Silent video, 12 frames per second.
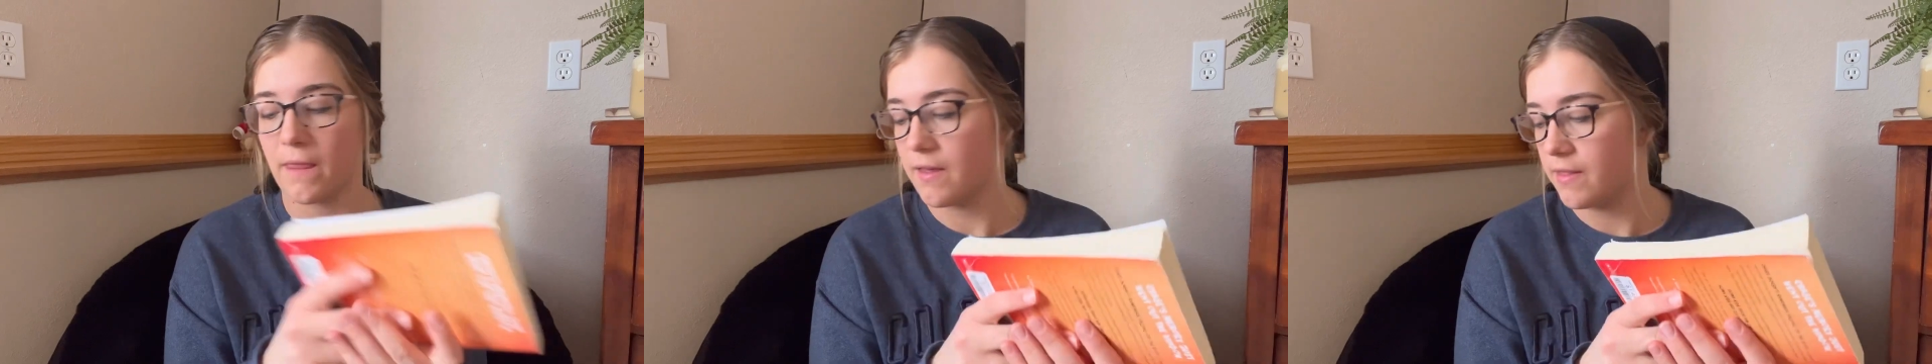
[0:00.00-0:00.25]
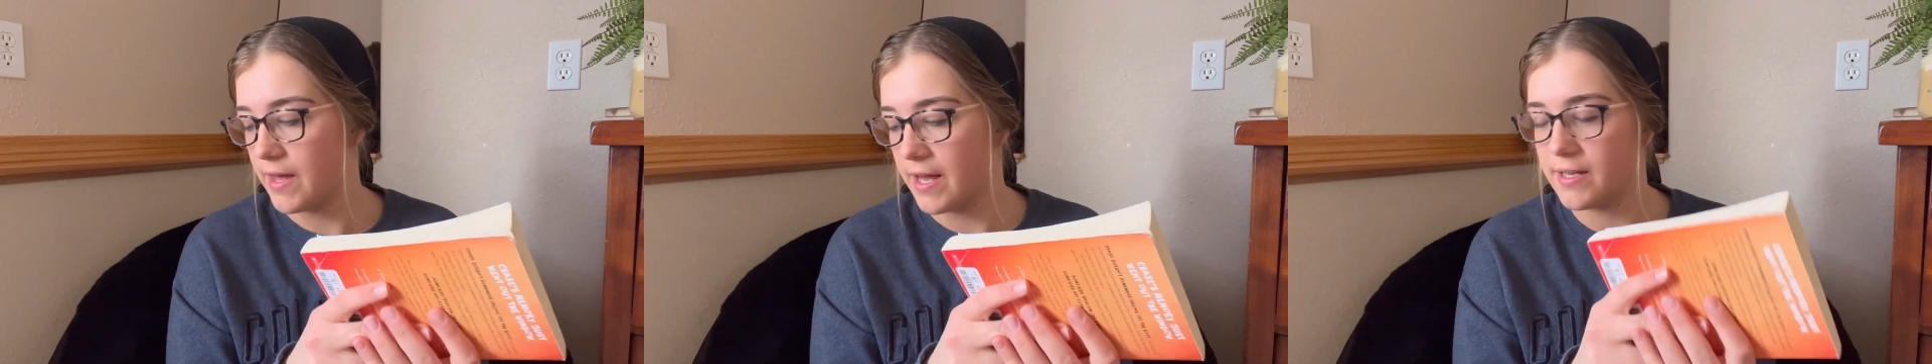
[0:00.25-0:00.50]

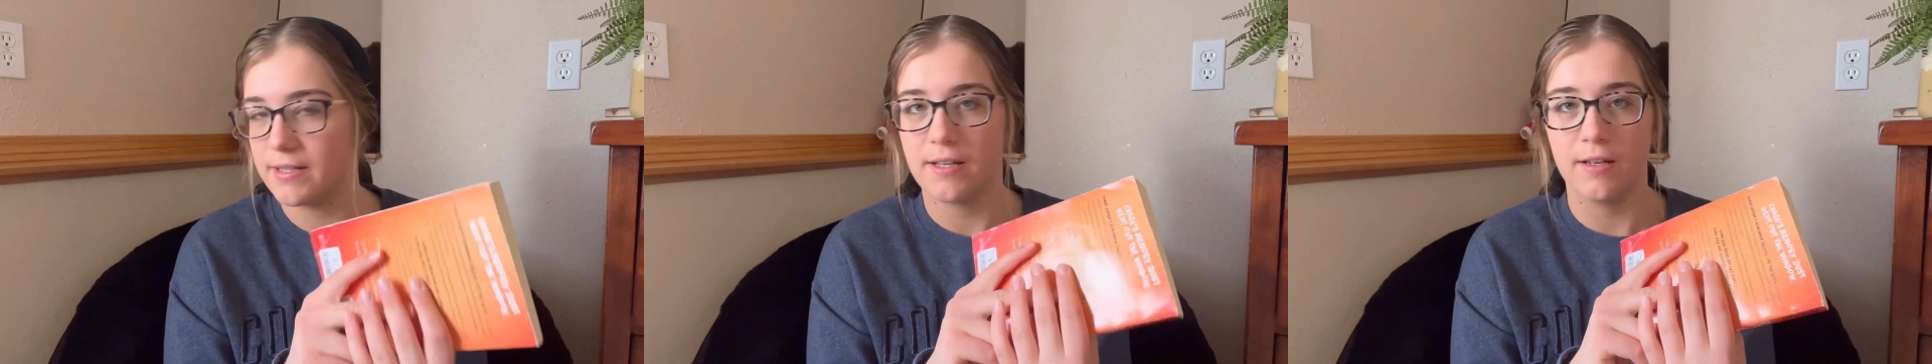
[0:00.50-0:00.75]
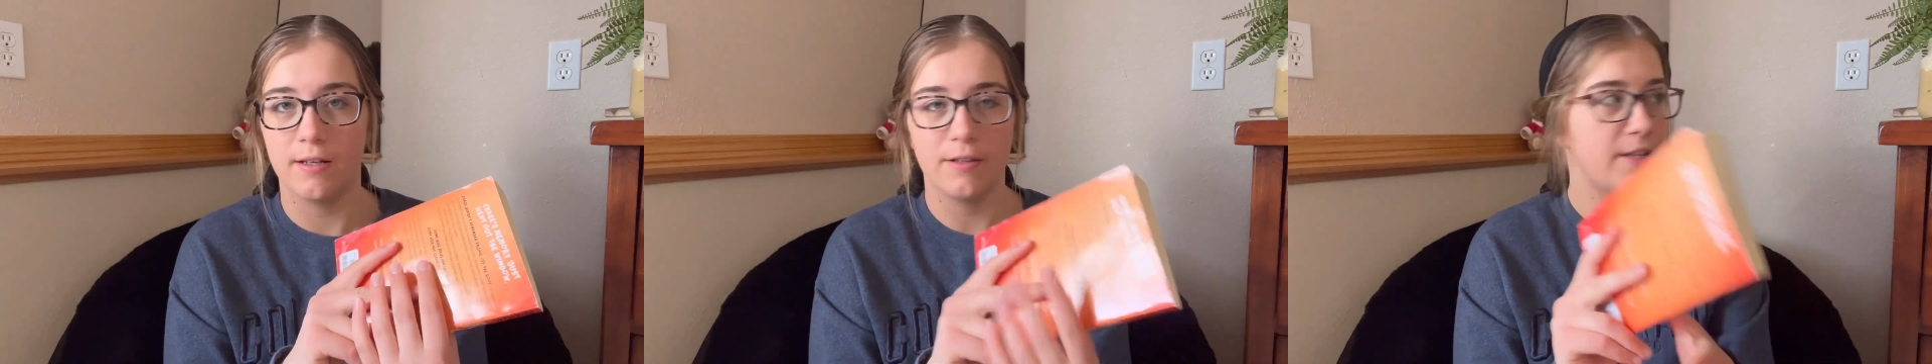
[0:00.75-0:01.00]
that is
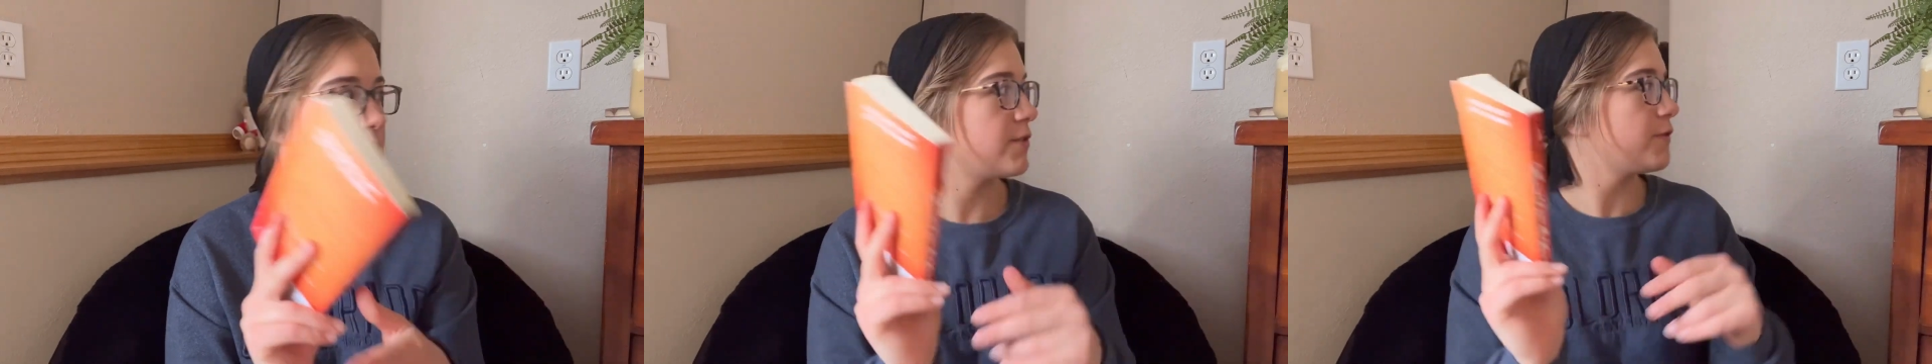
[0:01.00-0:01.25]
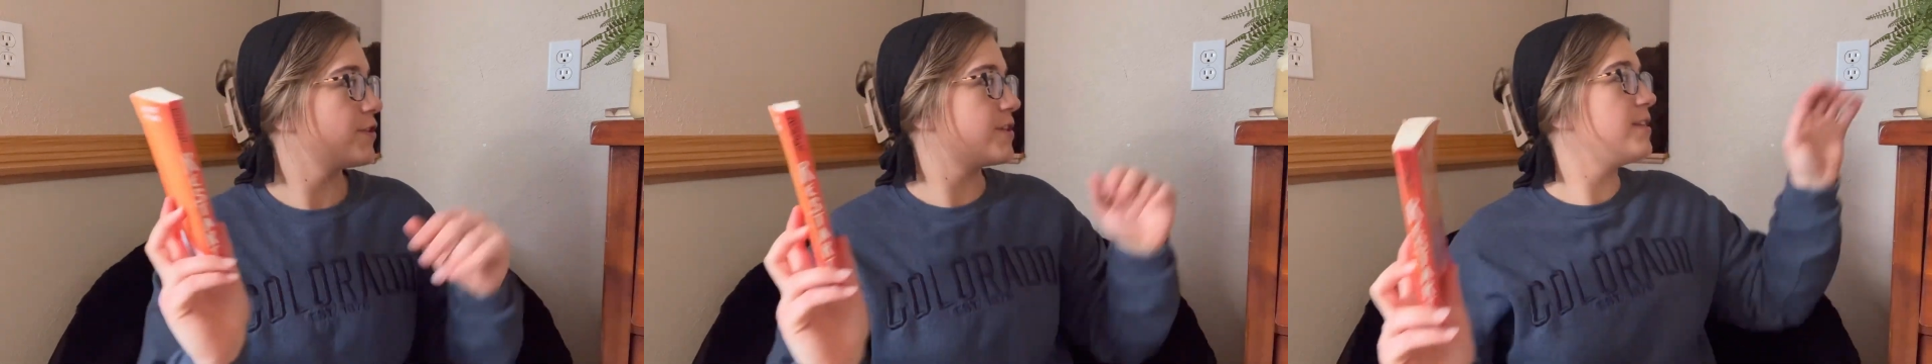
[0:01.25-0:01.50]
a, that's the
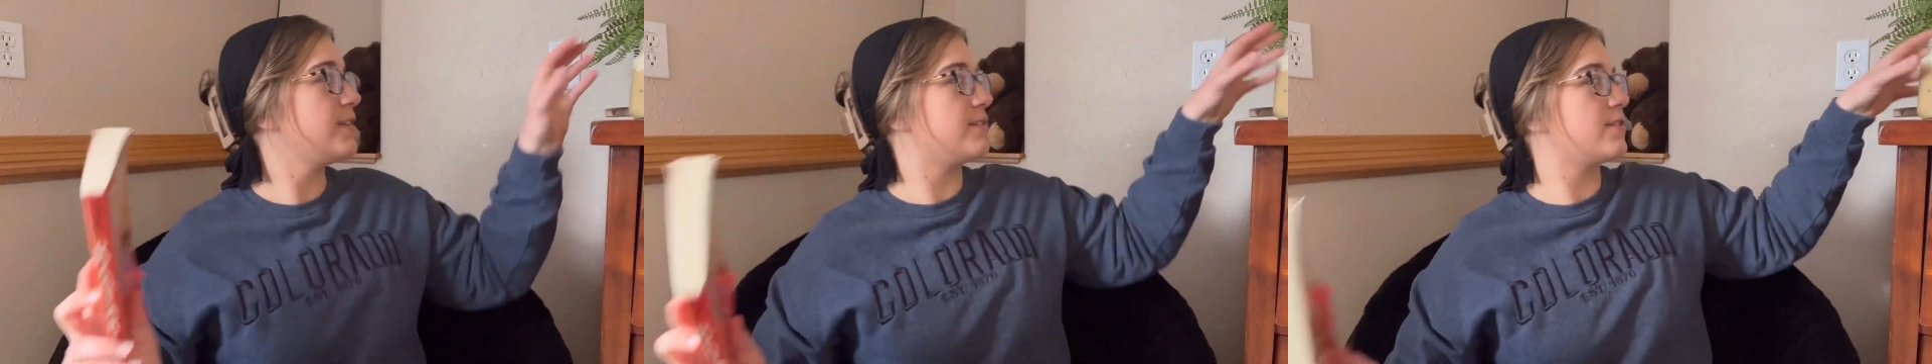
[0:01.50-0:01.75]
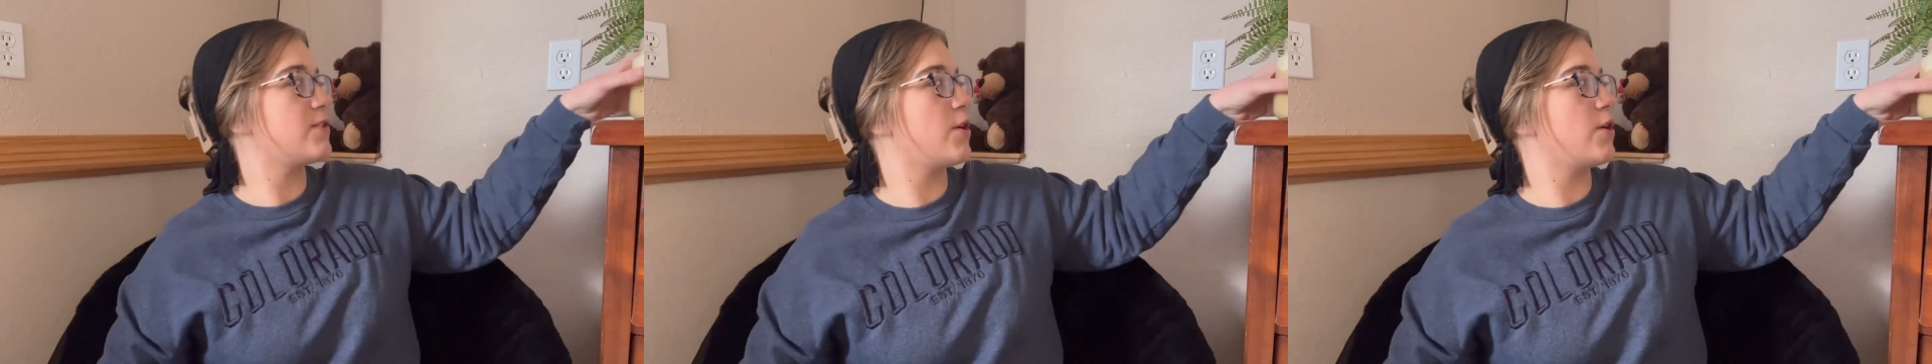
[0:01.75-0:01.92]
first sentence.